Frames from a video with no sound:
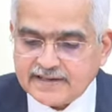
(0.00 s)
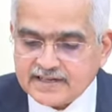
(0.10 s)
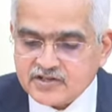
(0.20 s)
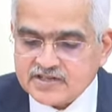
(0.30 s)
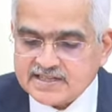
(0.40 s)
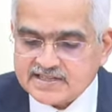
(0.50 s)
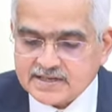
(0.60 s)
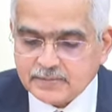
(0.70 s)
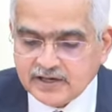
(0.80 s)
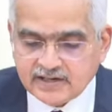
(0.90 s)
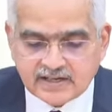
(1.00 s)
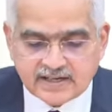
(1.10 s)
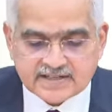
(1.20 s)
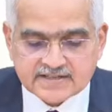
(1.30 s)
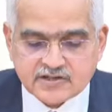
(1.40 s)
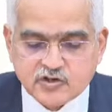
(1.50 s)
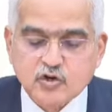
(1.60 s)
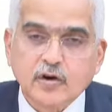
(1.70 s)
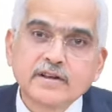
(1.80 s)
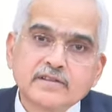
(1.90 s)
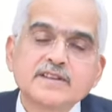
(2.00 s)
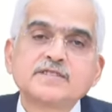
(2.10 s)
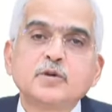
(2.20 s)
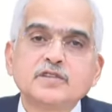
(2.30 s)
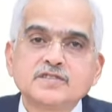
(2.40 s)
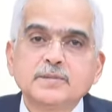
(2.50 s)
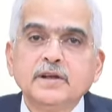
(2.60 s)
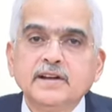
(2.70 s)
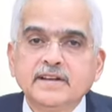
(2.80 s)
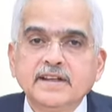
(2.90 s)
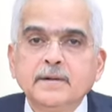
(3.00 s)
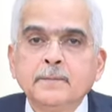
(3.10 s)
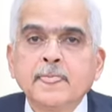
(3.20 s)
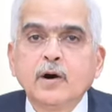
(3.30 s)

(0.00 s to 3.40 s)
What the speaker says: financial stability is a joint responsibility